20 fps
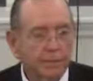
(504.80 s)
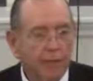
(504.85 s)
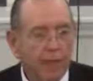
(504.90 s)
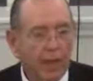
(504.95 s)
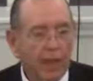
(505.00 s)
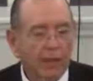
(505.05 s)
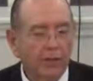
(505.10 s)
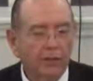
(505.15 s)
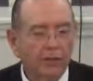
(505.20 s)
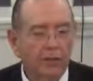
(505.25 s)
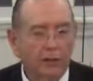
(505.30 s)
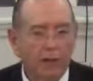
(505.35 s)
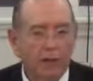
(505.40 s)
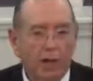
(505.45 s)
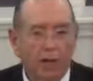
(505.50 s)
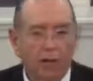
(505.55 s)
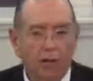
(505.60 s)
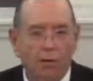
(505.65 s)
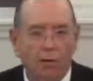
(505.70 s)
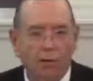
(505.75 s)
Hence
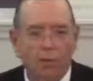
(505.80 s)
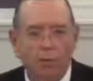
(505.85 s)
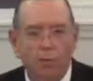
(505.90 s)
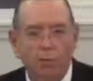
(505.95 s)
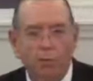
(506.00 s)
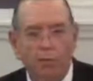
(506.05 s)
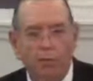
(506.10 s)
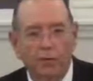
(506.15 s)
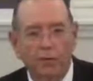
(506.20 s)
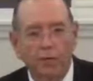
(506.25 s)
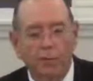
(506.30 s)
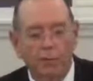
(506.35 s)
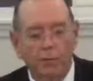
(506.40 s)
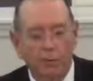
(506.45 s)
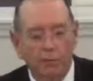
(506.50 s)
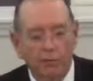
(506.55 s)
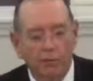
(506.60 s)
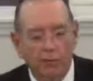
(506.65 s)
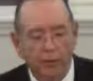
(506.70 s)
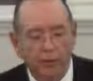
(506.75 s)
our own
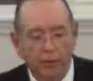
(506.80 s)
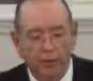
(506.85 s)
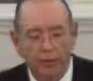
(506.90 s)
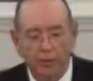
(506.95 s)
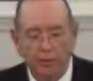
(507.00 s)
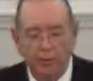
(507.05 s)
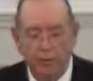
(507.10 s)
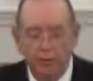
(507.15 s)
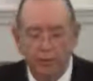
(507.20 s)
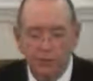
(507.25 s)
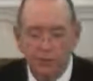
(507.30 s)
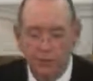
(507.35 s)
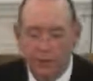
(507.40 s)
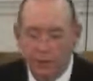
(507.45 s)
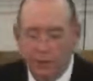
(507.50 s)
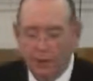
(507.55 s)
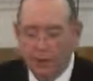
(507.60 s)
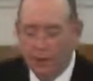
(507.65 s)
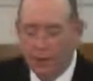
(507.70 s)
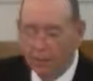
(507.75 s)
proverbial phrases
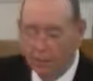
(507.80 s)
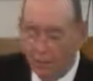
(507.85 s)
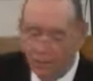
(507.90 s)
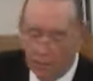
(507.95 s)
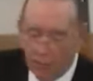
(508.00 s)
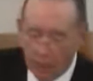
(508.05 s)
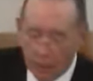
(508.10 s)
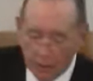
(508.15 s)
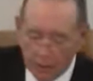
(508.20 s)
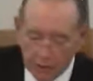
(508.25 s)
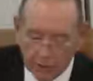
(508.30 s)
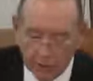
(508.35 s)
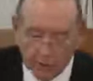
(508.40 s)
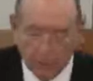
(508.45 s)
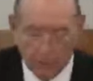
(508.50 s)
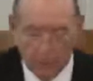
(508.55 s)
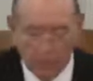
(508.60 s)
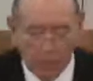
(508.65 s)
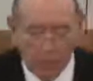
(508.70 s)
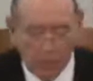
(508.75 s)
crossing the
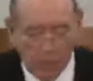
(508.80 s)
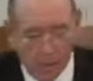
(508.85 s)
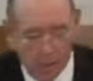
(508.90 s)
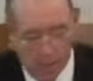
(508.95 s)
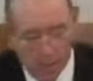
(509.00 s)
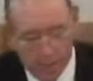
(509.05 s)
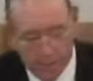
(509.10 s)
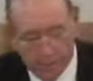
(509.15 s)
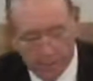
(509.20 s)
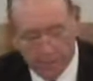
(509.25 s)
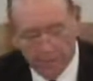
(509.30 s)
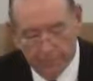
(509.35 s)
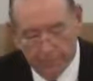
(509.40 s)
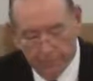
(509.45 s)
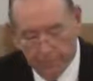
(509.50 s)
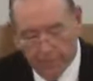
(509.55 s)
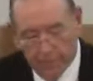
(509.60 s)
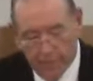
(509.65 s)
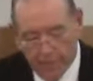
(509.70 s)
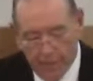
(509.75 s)
Rubicon
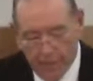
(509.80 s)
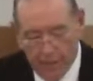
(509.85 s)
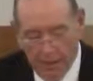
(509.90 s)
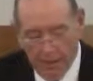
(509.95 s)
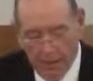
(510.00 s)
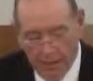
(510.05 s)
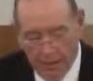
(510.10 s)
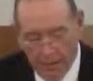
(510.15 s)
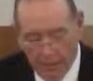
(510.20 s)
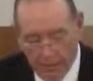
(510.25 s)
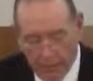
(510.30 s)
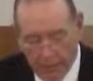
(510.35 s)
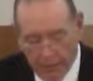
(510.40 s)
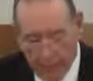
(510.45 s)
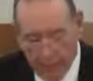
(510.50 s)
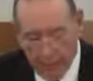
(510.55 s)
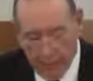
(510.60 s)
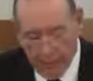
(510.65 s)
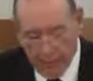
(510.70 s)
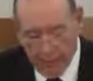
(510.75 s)
and the
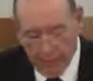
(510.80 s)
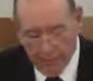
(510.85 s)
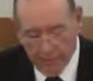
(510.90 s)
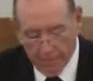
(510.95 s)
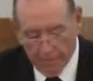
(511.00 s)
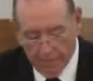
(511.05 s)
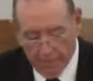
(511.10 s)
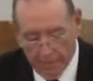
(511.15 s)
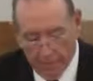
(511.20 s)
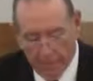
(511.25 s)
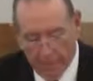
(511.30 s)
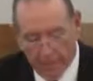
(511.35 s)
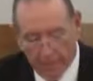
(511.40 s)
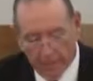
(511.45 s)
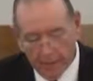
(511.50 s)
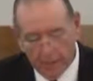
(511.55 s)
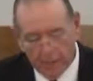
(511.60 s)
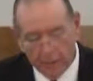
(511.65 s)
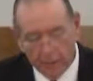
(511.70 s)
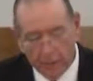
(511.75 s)
die
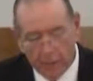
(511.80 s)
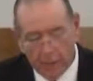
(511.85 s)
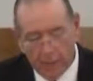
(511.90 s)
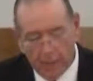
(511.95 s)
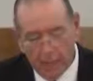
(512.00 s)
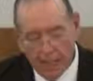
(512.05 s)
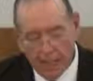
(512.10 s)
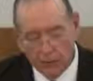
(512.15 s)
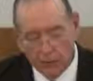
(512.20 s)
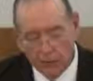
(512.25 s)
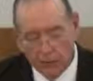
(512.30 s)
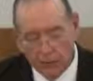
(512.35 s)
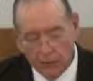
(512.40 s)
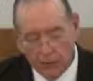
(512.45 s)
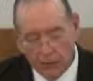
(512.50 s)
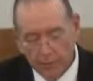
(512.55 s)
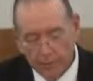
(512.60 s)
is cast.